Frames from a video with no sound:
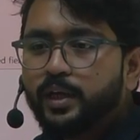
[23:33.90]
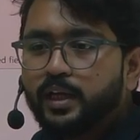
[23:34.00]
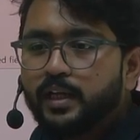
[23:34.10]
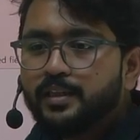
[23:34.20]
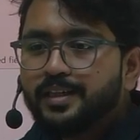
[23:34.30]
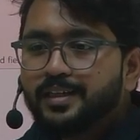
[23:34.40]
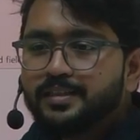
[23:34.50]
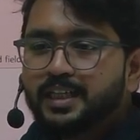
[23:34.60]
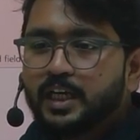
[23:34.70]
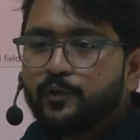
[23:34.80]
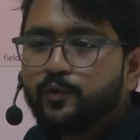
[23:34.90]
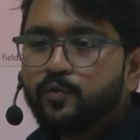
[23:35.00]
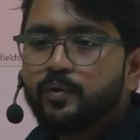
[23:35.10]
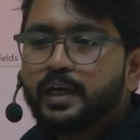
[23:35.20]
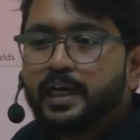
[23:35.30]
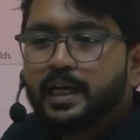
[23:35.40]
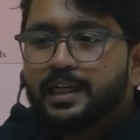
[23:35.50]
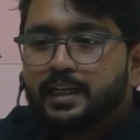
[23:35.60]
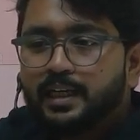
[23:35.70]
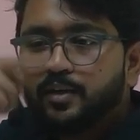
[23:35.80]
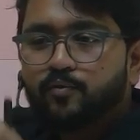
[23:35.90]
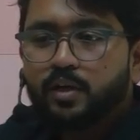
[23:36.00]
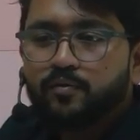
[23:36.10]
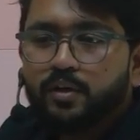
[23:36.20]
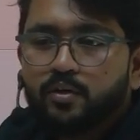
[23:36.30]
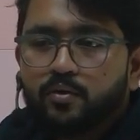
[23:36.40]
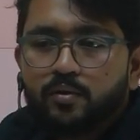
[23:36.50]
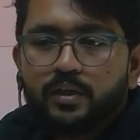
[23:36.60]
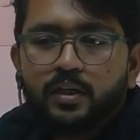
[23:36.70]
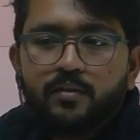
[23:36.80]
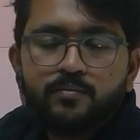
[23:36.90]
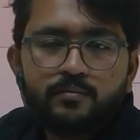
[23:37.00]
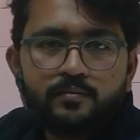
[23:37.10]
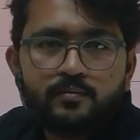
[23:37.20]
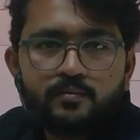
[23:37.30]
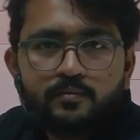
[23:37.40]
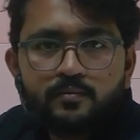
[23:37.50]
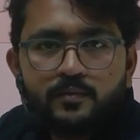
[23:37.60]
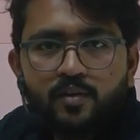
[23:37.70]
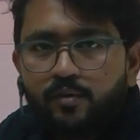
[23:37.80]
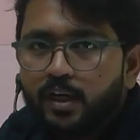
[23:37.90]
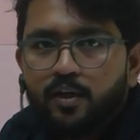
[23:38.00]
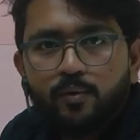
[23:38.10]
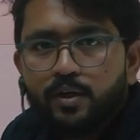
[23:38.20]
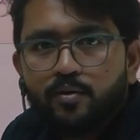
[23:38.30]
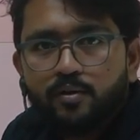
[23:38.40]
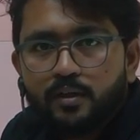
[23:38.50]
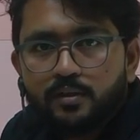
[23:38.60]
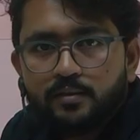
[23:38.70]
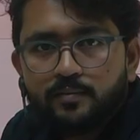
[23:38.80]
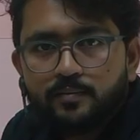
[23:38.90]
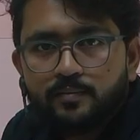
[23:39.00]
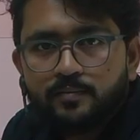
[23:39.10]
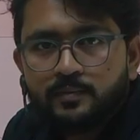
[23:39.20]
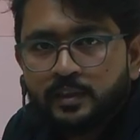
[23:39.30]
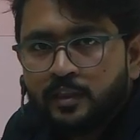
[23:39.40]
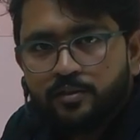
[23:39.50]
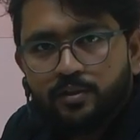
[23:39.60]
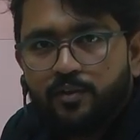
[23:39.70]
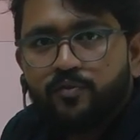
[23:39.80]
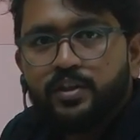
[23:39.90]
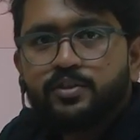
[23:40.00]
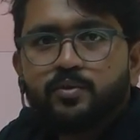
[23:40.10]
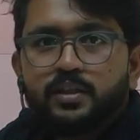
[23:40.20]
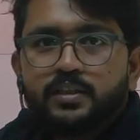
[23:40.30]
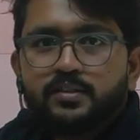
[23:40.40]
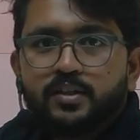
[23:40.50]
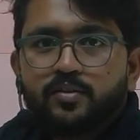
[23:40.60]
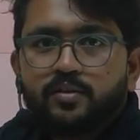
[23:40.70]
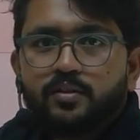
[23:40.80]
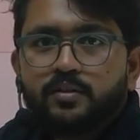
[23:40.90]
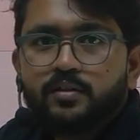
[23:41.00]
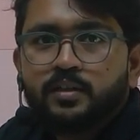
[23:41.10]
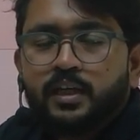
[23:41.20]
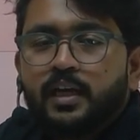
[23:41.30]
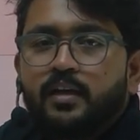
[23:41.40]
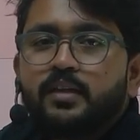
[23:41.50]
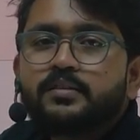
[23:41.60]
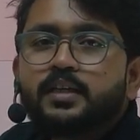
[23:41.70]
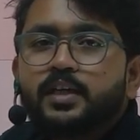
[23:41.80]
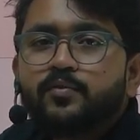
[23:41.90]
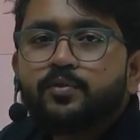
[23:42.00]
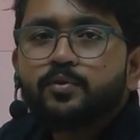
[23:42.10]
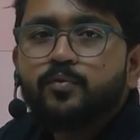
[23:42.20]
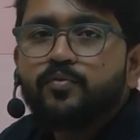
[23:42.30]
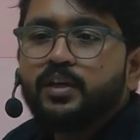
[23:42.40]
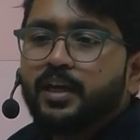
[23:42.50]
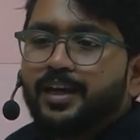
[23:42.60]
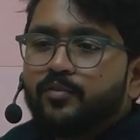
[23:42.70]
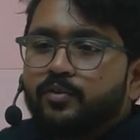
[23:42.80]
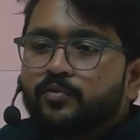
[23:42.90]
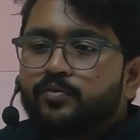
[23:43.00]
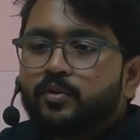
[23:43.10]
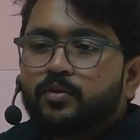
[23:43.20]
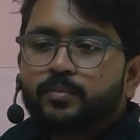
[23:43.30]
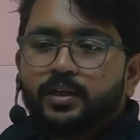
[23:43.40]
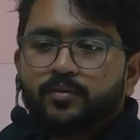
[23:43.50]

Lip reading: in the design view in one window only. We are doing or not? So difference you understand or not? Design view, we have one format.